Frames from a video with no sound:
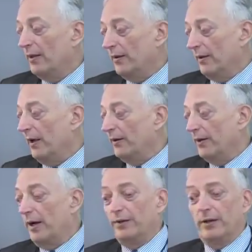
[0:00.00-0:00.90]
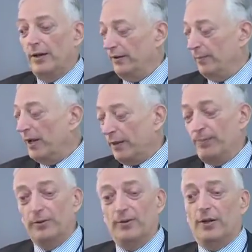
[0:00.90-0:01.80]
Under
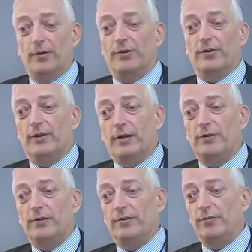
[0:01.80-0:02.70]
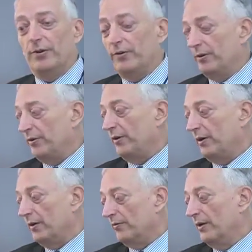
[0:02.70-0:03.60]
Blackpool, there is the largest resource
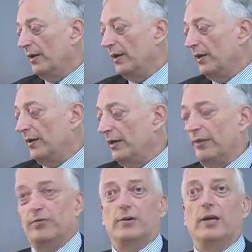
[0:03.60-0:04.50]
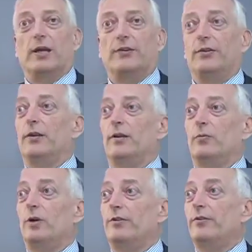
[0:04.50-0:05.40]
of natural gas in
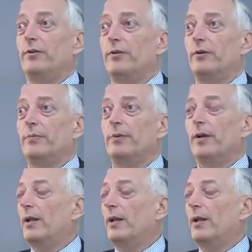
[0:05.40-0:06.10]
Western Europe,